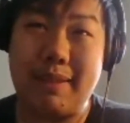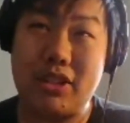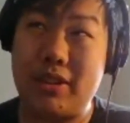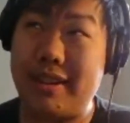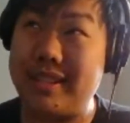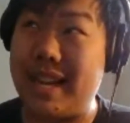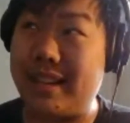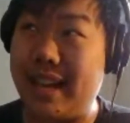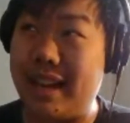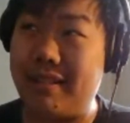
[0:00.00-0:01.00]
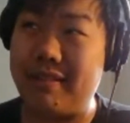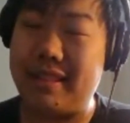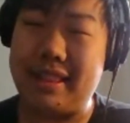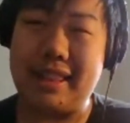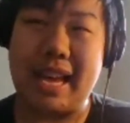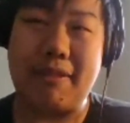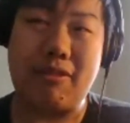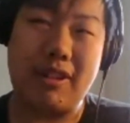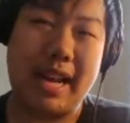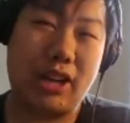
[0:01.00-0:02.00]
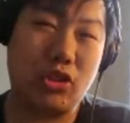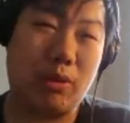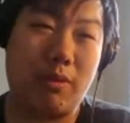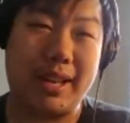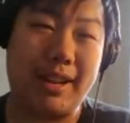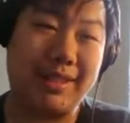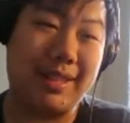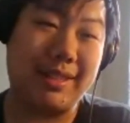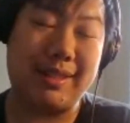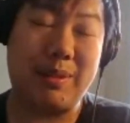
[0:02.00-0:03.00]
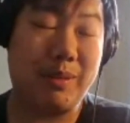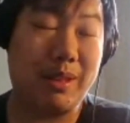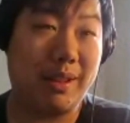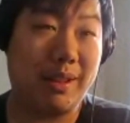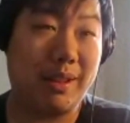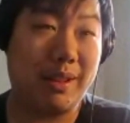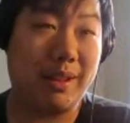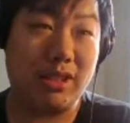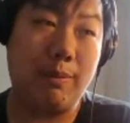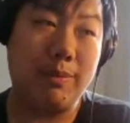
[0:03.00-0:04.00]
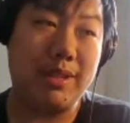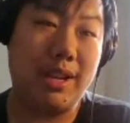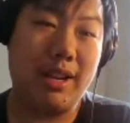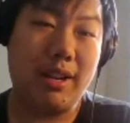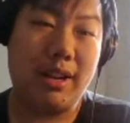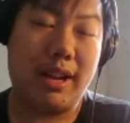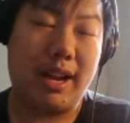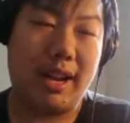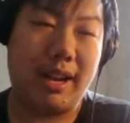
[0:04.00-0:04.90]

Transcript: I'm not sure exactly how that would actually work out, since the assumed